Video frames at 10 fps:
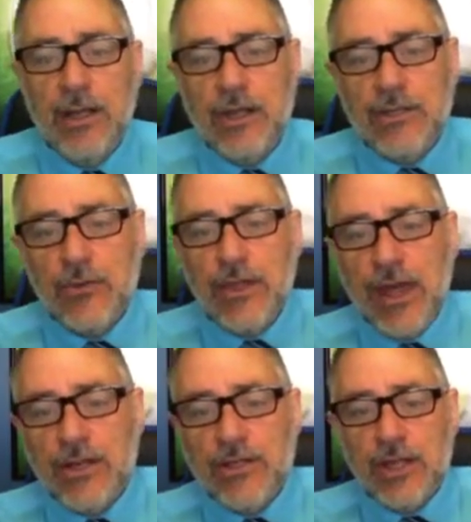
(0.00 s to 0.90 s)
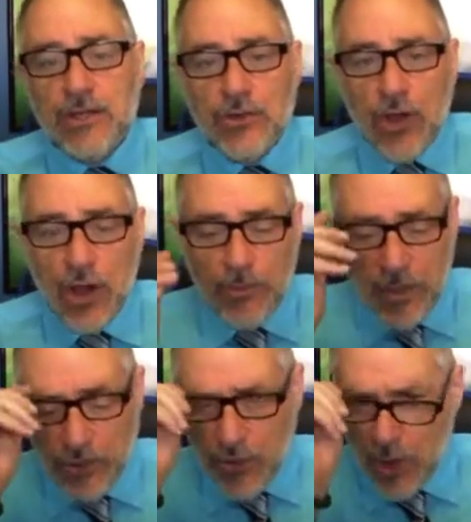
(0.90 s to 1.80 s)
So that is their job.
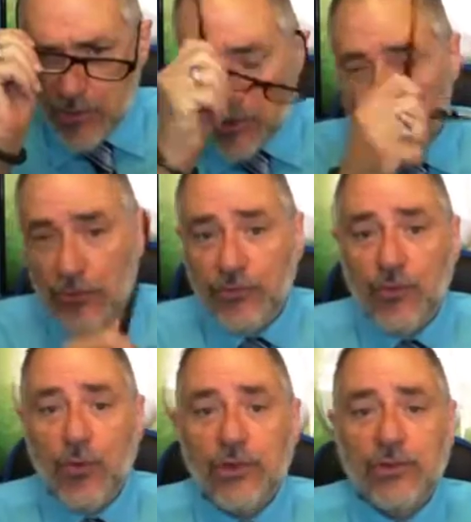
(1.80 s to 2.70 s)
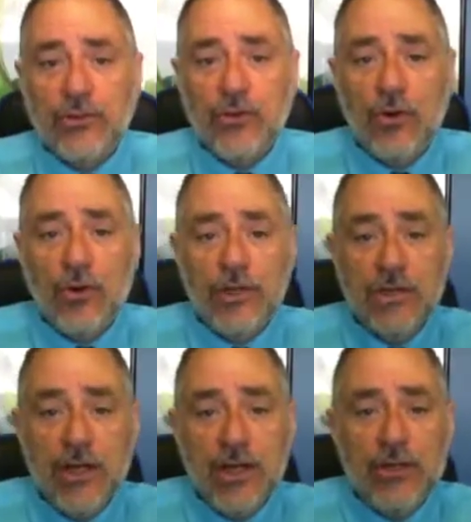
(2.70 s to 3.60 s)
Their job is to enforce the laws,
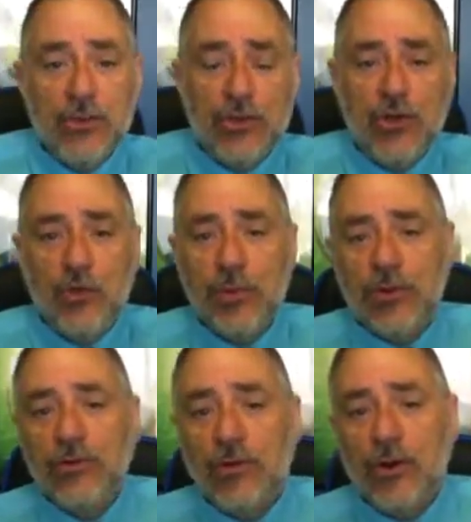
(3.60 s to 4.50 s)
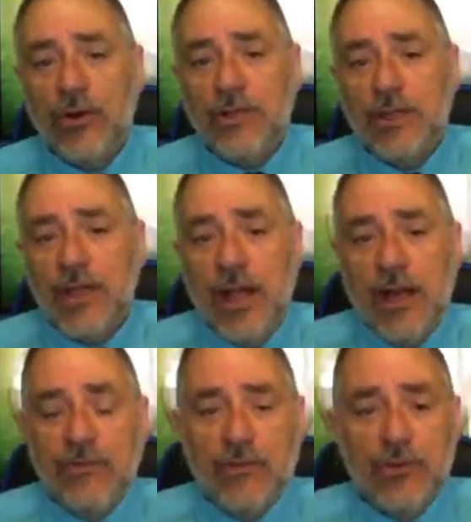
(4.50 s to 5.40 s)
to interpret the laws,
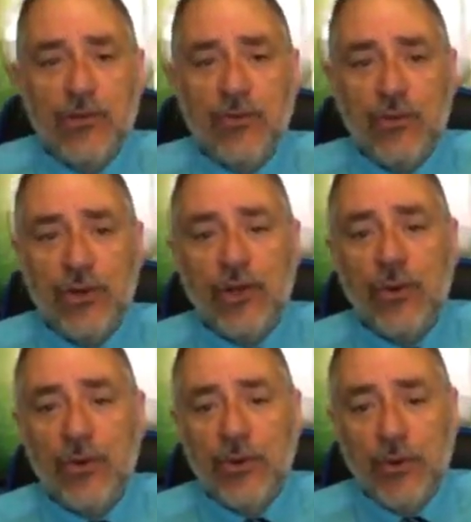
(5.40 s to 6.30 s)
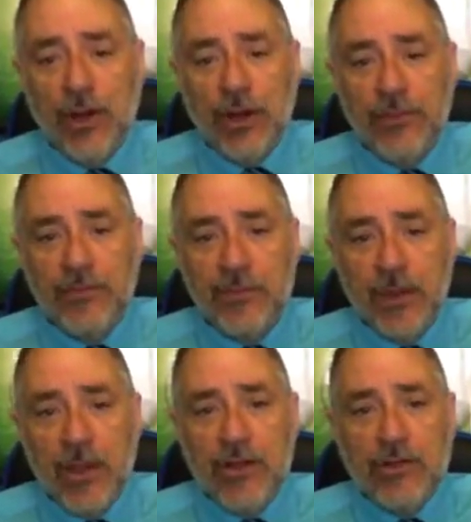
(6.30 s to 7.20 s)
and if you disagree, you go to court.
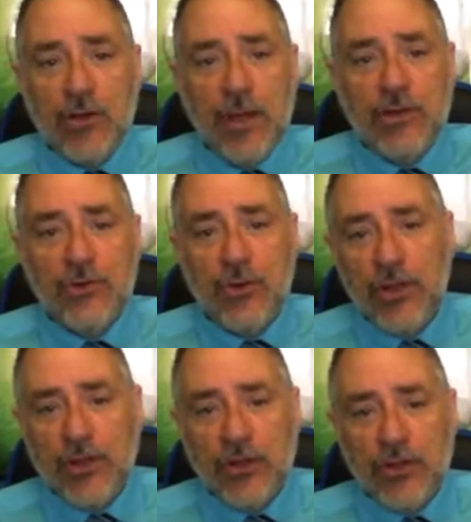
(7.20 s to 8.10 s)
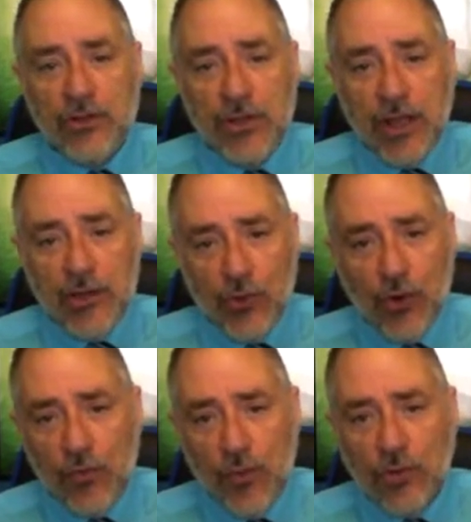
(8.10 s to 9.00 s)
So make sure that you understand
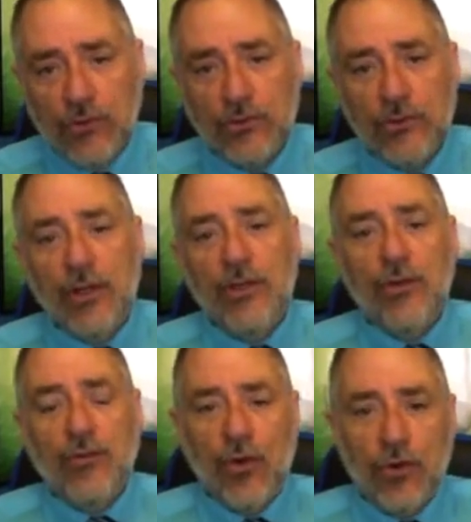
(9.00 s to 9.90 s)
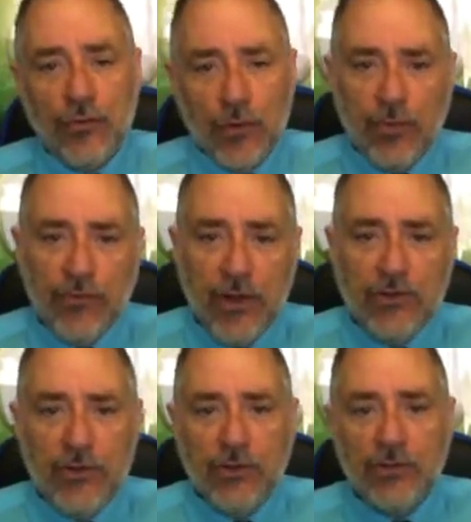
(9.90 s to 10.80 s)
your role, the role of your
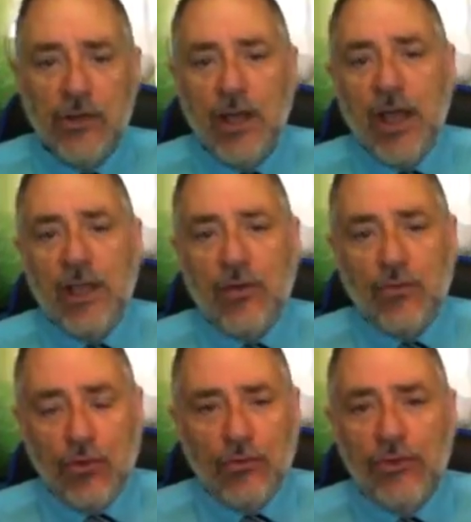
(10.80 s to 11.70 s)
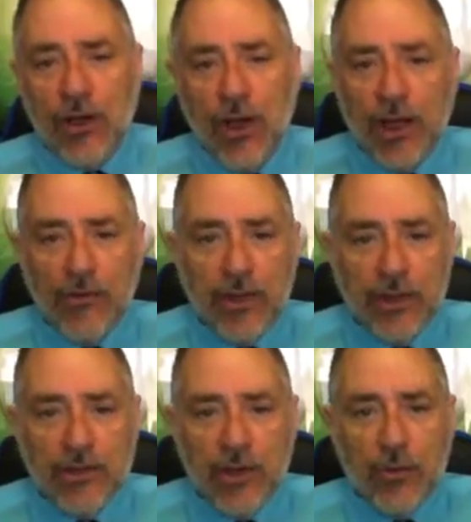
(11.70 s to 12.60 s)
professional, and the role of the
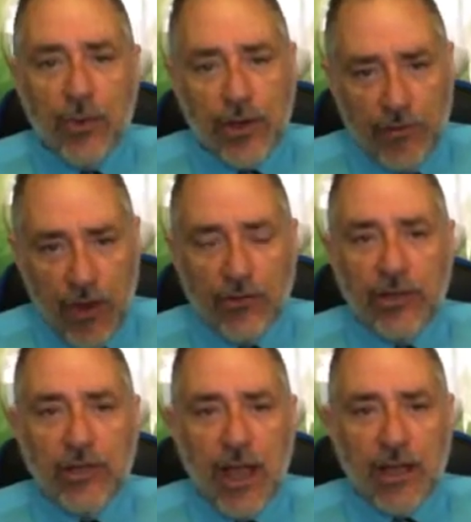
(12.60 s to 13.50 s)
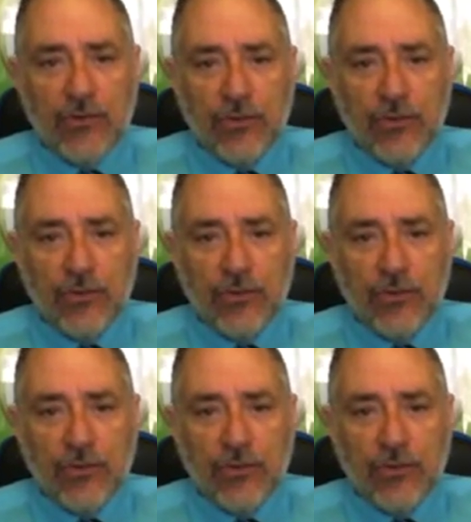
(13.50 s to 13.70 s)
IRS when you're filing your tax